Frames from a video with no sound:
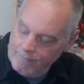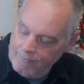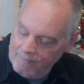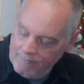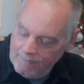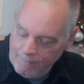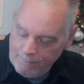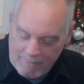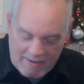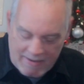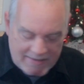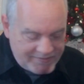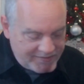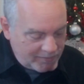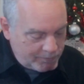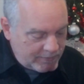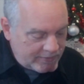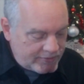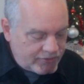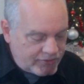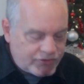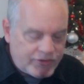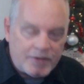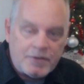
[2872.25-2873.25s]
messing
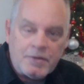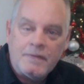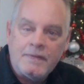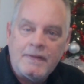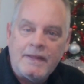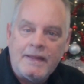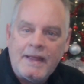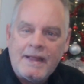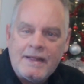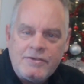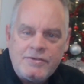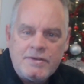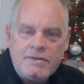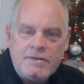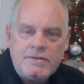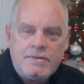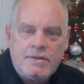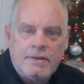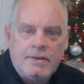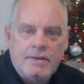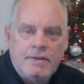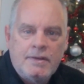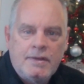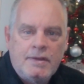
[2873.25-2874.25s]
with shit on the edges.
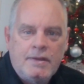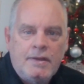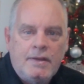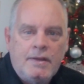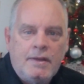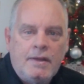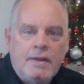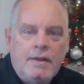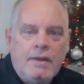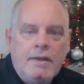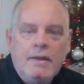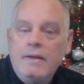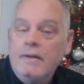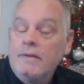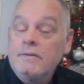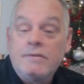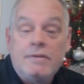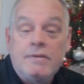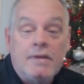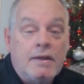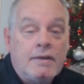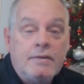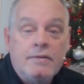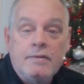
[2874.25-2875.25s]
It's
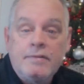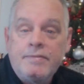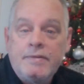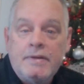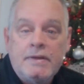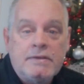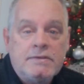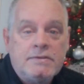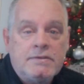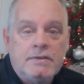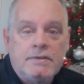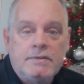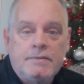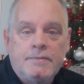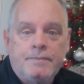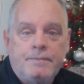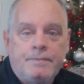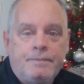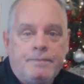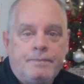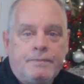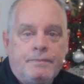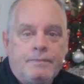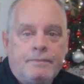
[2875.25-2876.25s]
not going to fix it.
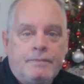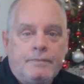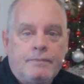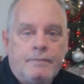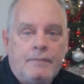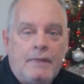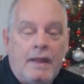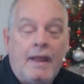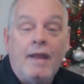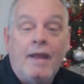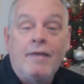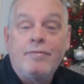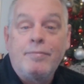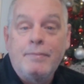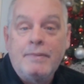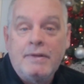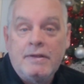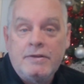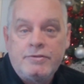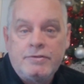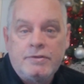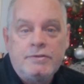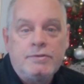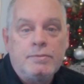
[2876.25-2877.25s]
Half
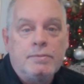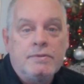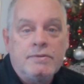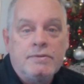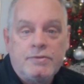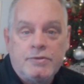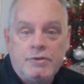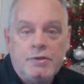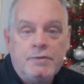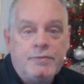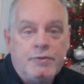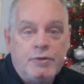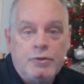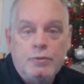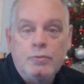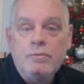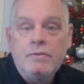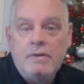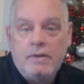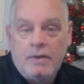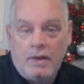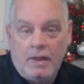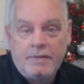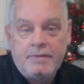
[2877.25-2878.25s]
measures will serve you
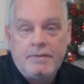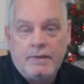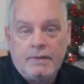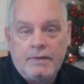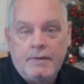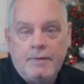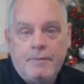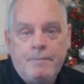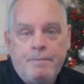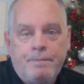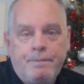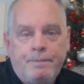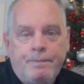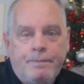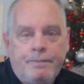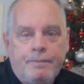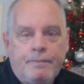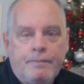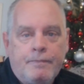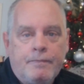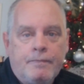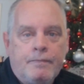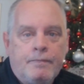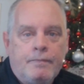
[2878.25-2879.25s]
nothing.
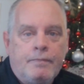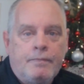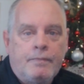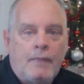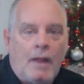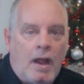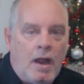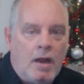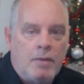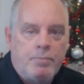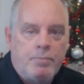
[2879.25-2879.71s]
Our